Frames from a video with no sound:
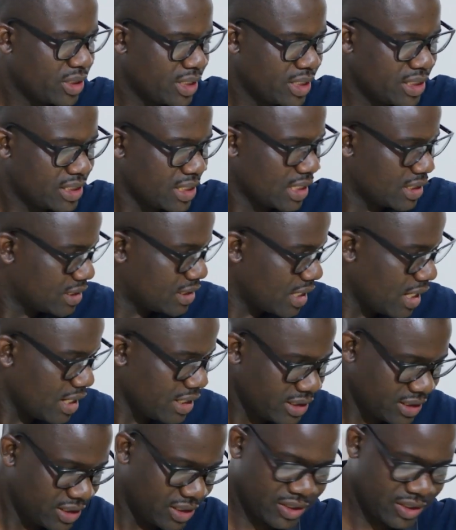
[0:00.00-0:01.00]
This
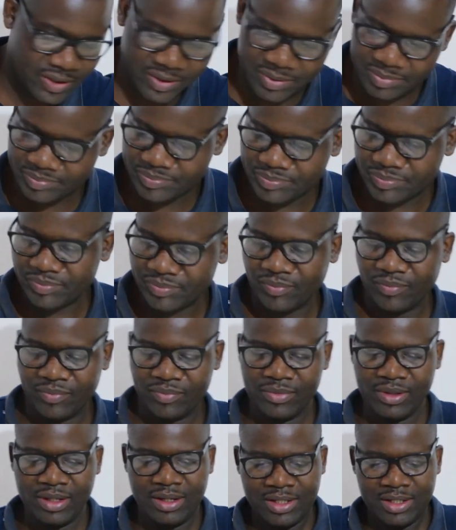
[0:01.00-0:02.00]
aside.
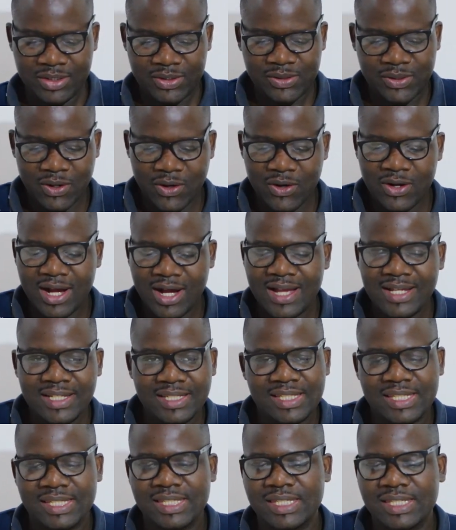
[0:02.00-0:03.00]
So
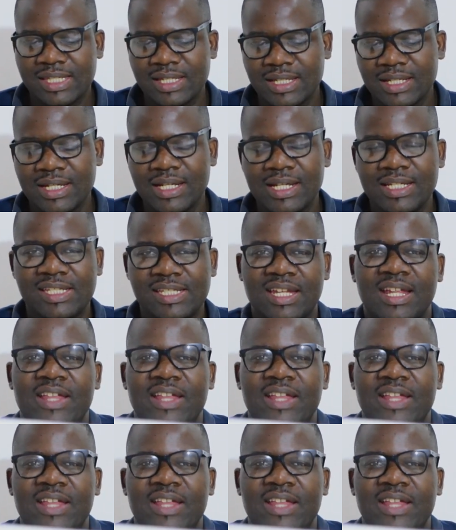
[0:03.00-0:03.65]
guys, it's